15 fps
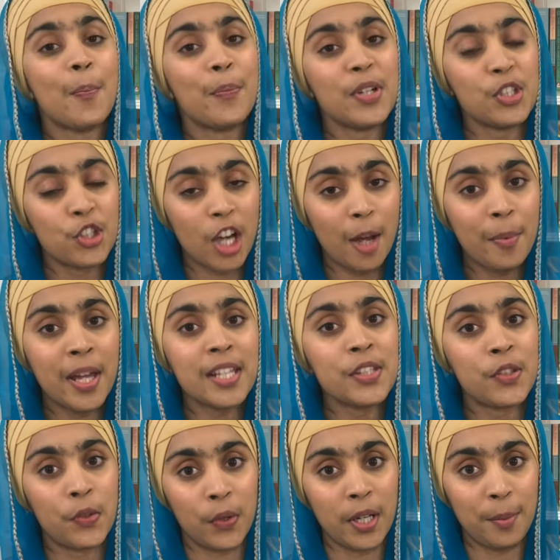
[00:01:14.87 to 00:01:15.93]
Punjab has
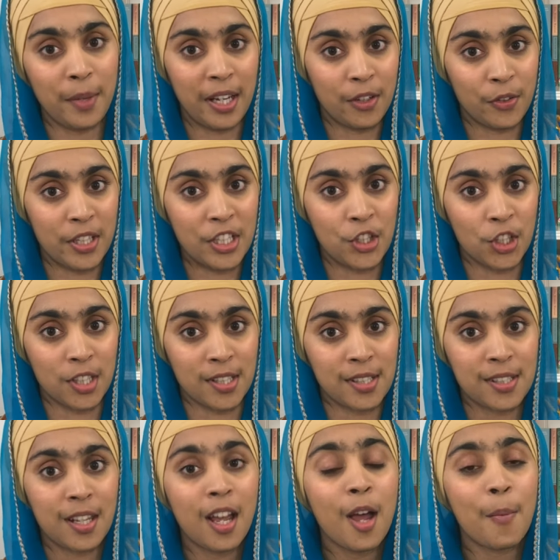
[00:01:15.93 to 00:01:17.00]
three main
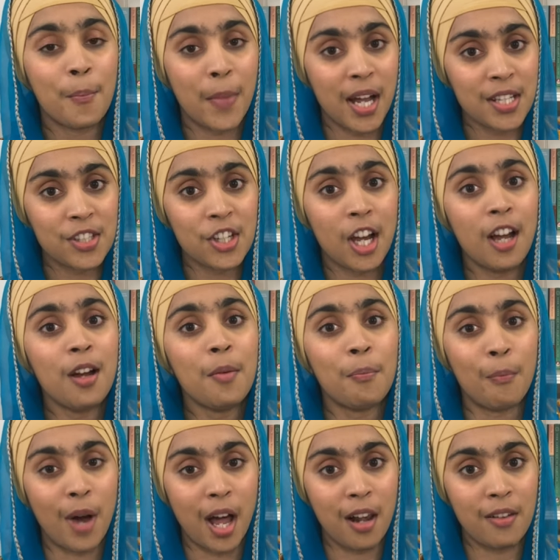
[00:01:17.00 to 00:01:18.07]
regions, Majha,
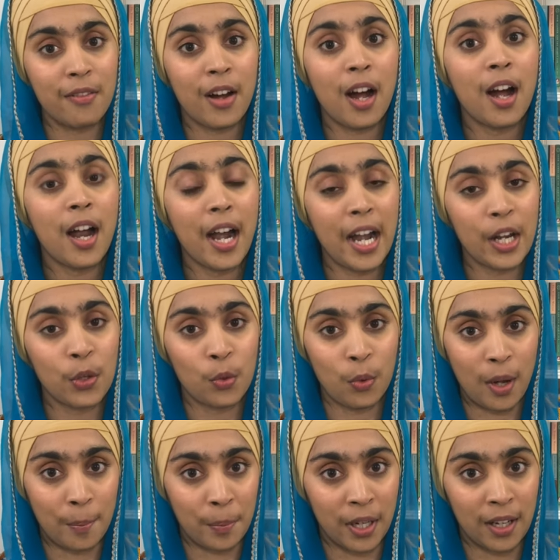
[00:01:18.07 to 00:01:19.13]
Malwa, and
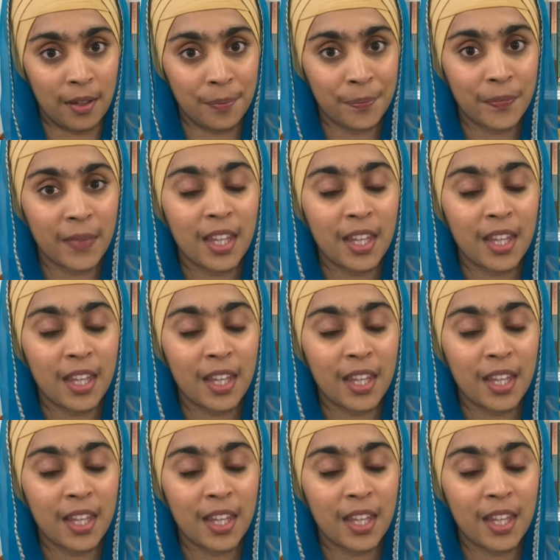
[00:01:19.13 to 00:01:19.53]
Doaba.